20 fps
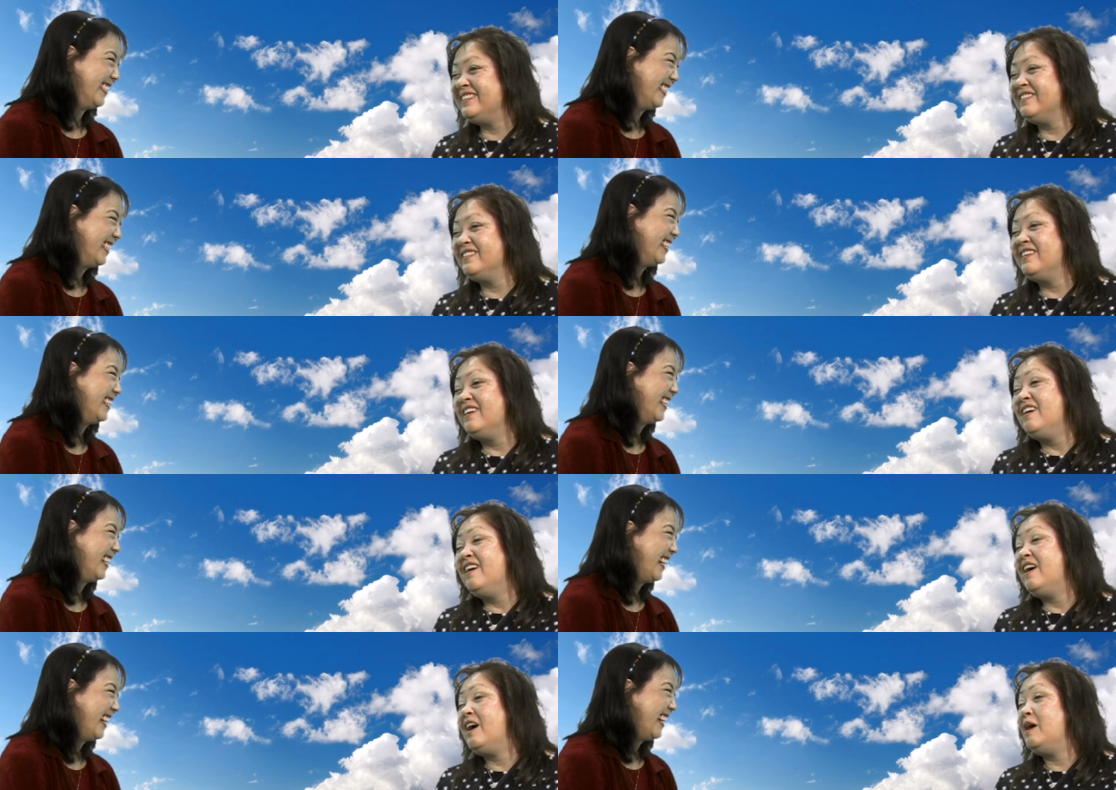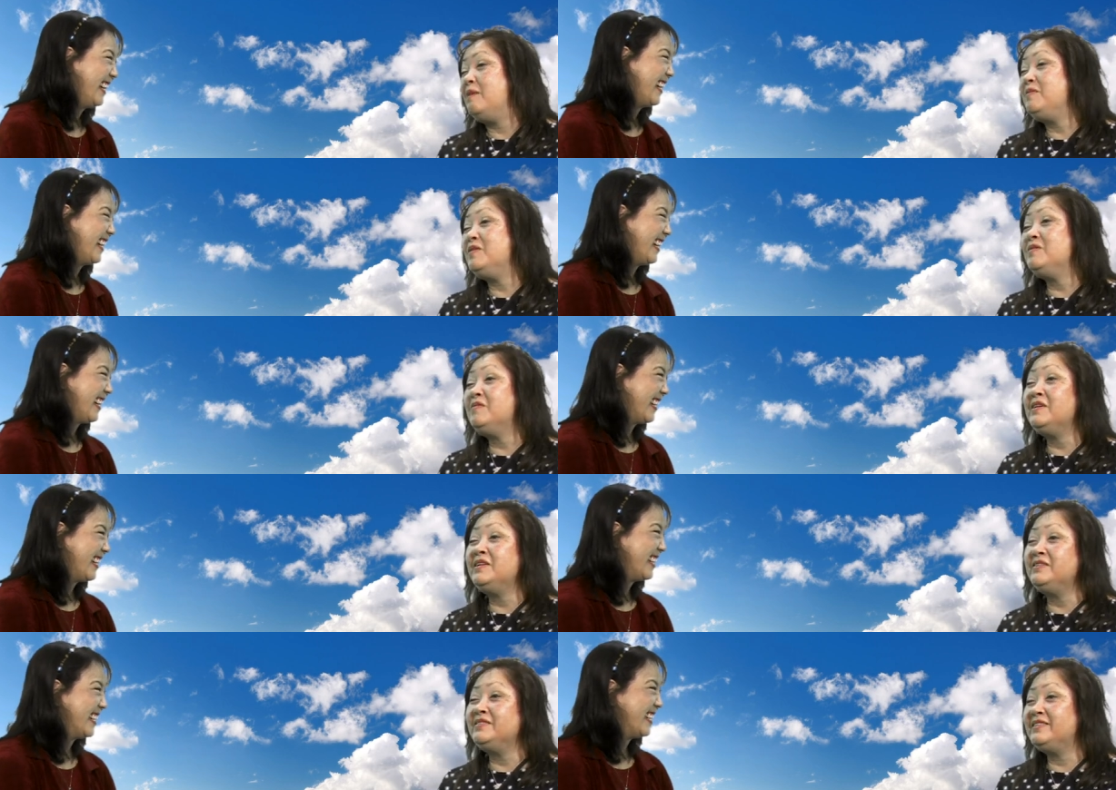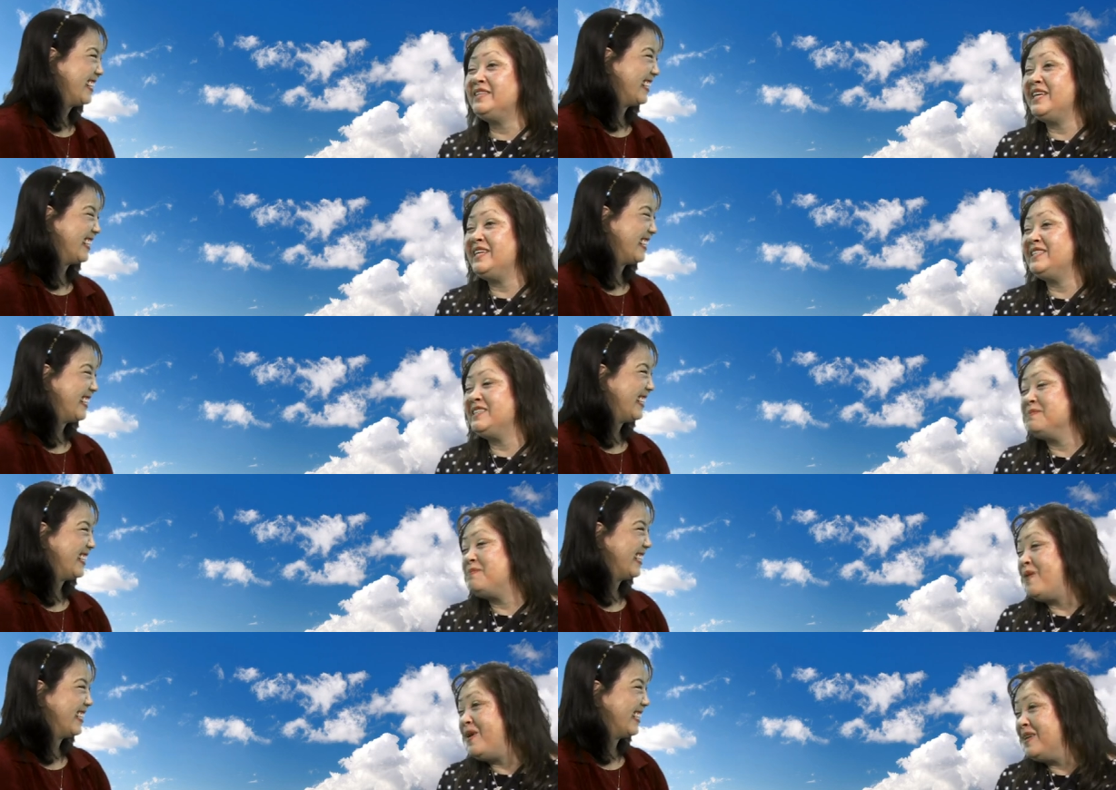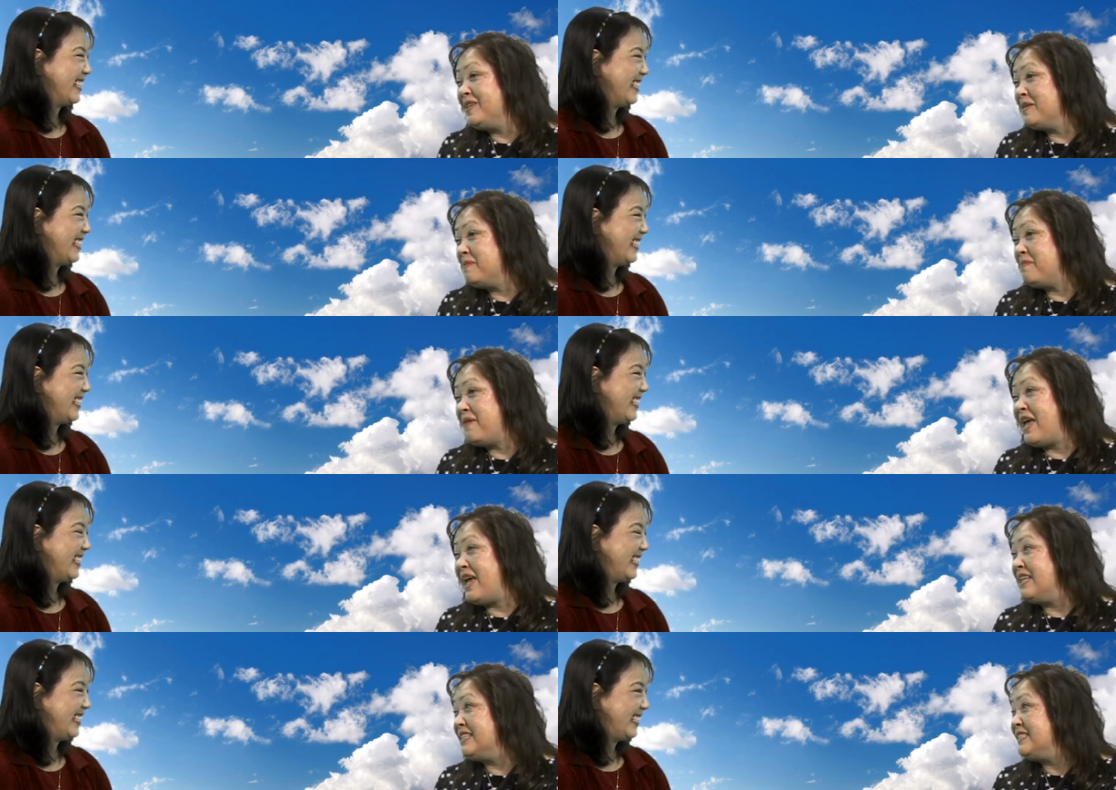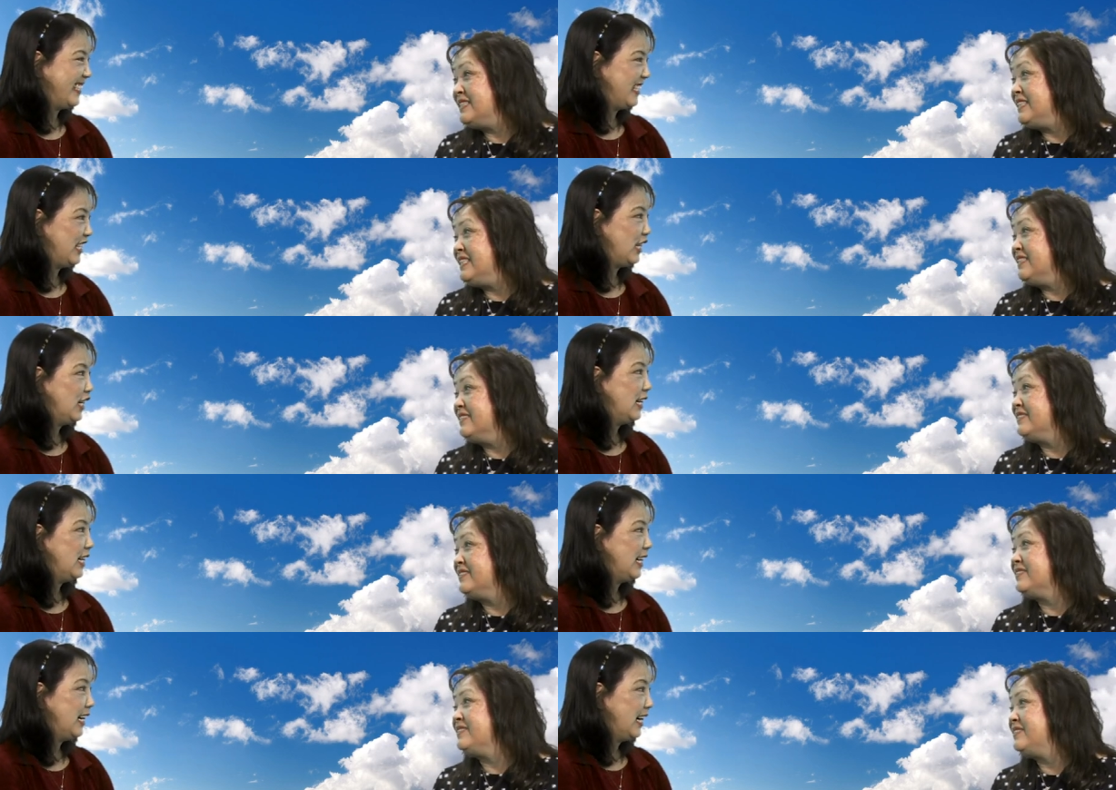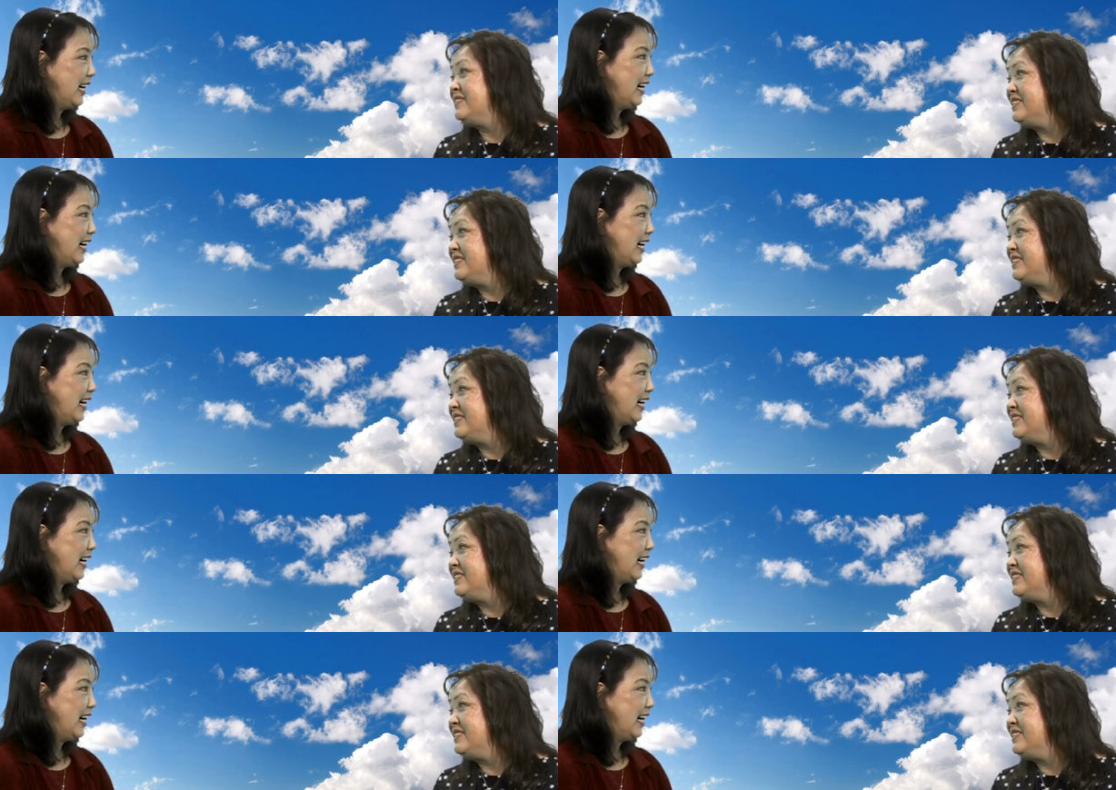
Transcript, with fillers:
Speaker 1: so I'm the one who takes apart the band sealers